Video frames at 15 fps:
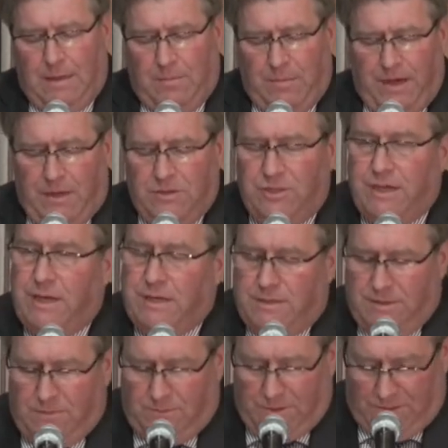Mayor
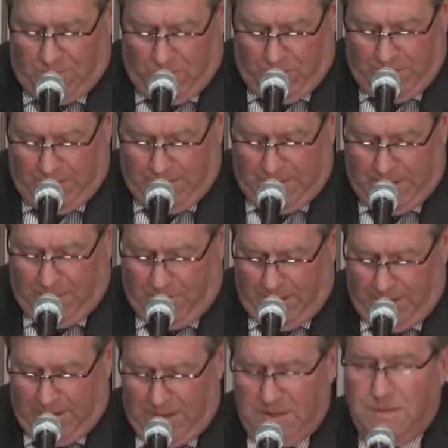Jackson was awarded the Queen
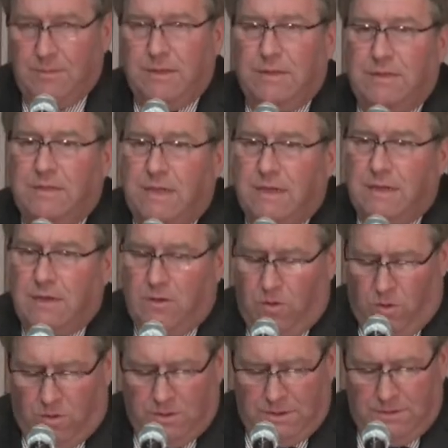Elizabeth II
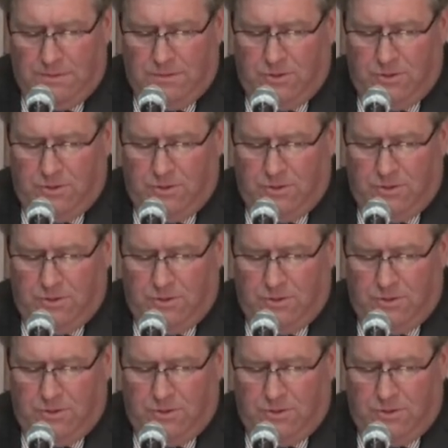Golden